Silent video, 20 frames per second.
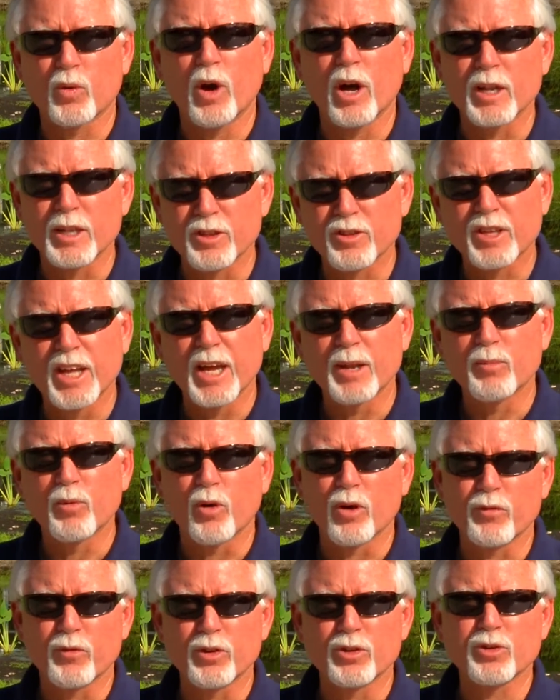quality
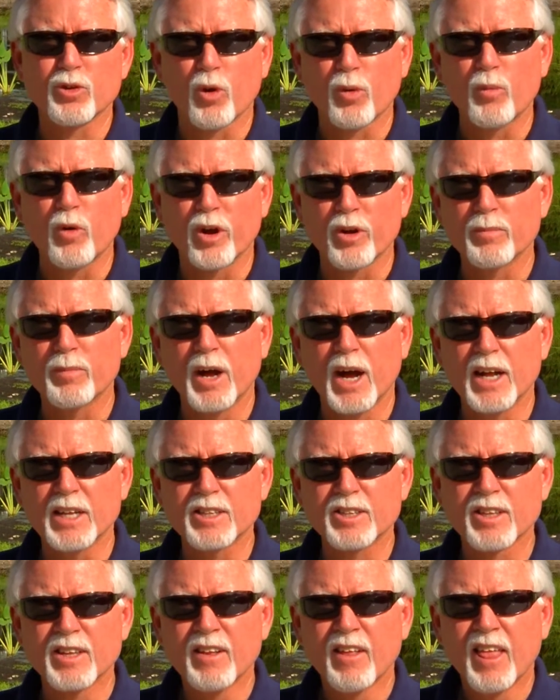standpoint for stormwater
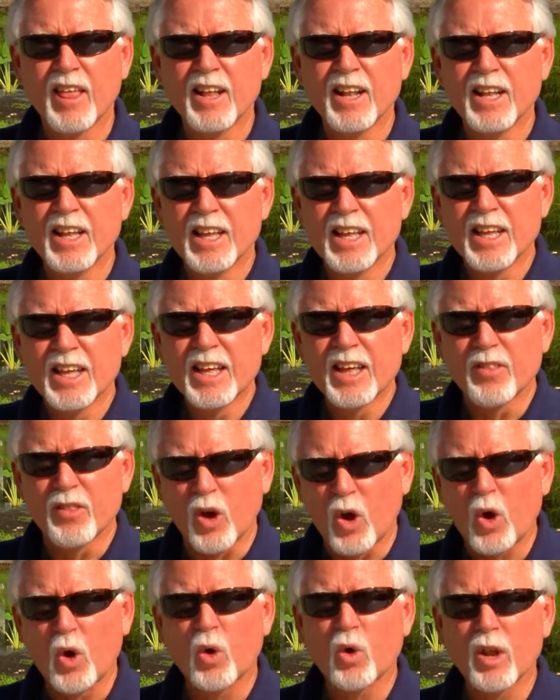ponds.
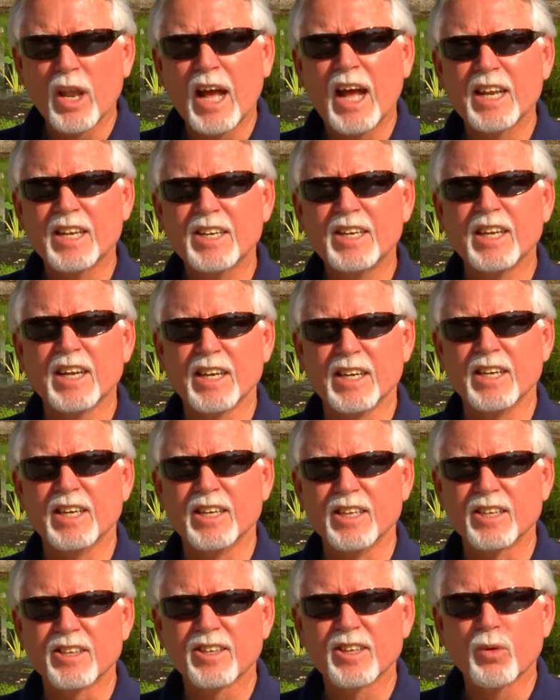The whole idea
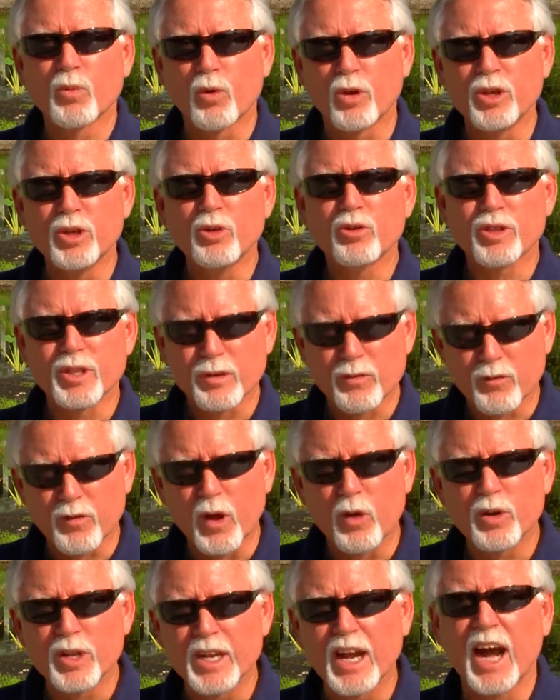is we're using
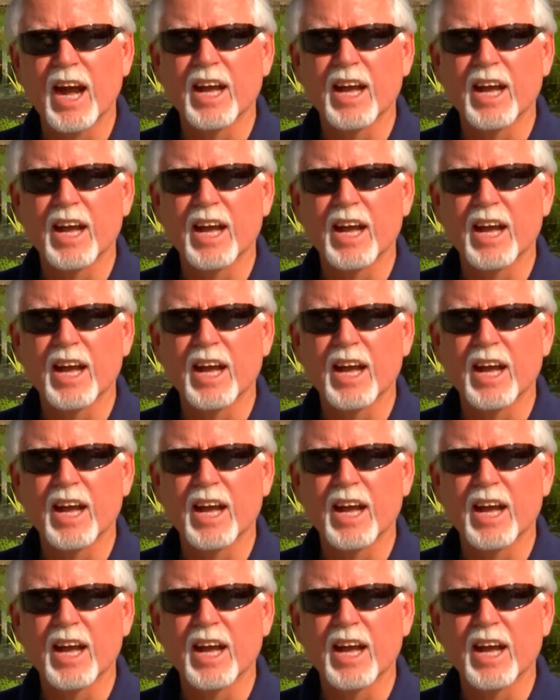floating